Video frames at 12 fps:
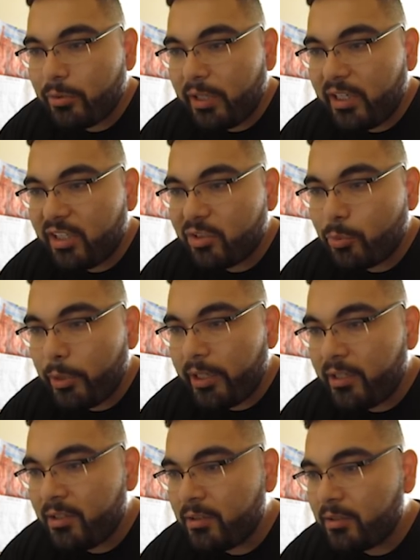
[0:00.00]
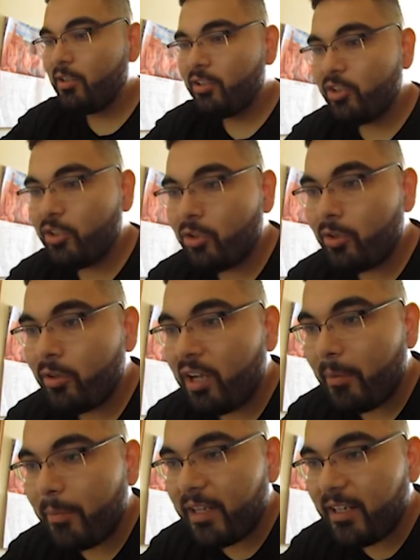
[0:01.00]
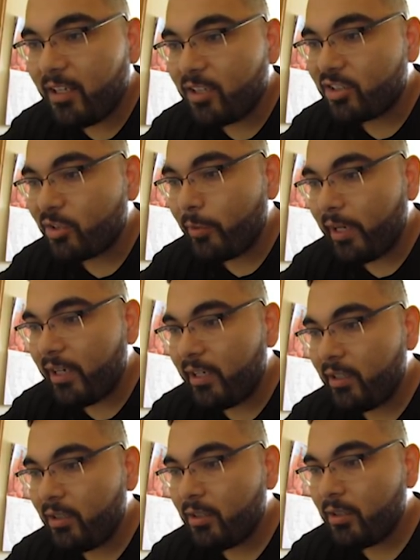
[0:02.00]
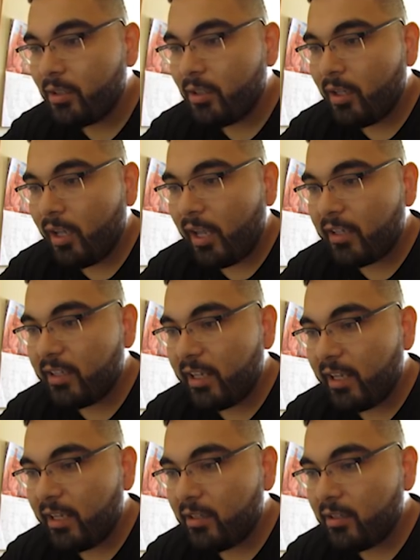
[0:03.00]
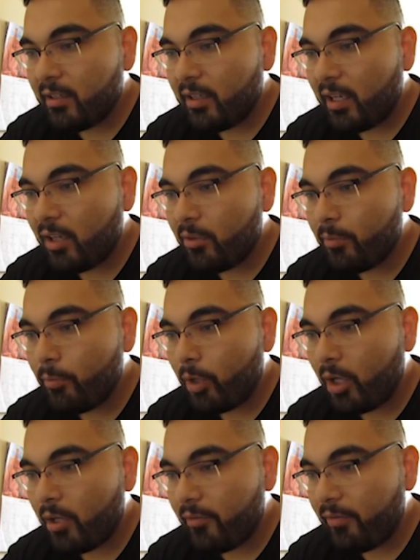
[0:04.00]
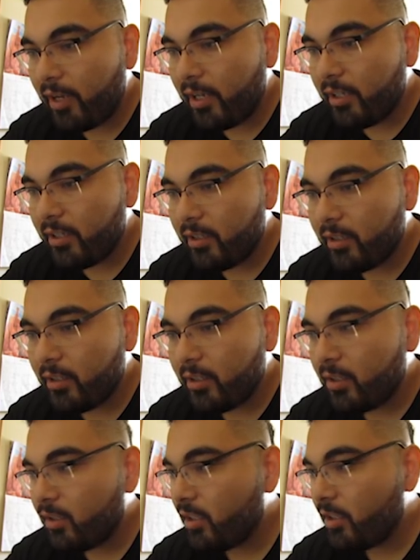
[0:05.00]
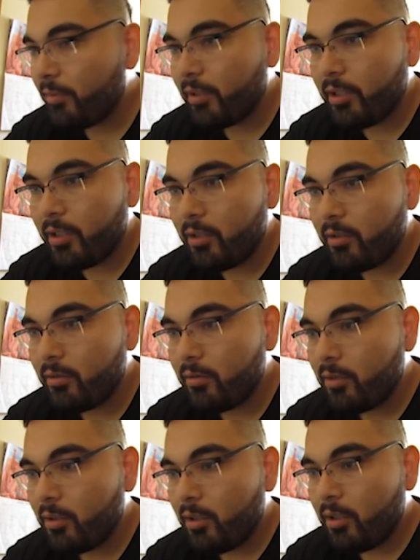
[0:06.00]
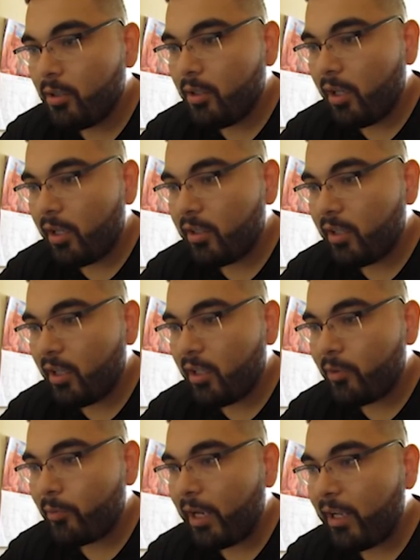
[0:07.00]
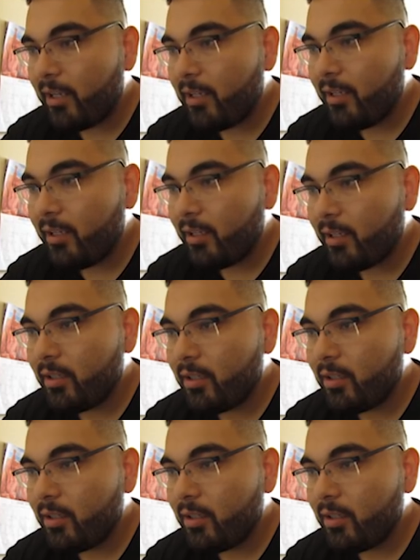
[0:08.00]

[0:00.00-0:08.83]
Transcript: created a square. You know, I made a little square, and then I could modify it. There we go. And then right click,